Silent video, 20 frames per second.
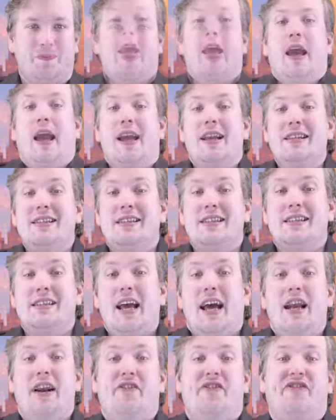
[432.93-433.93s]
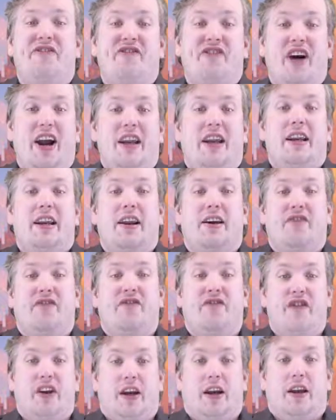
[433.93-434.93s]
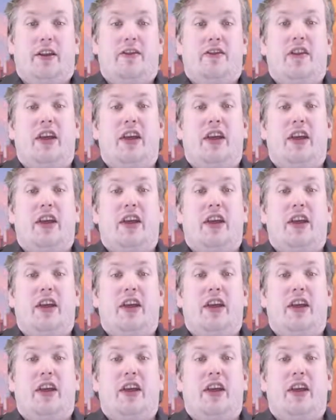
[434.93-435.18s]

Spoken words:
Instead of fighting a villain,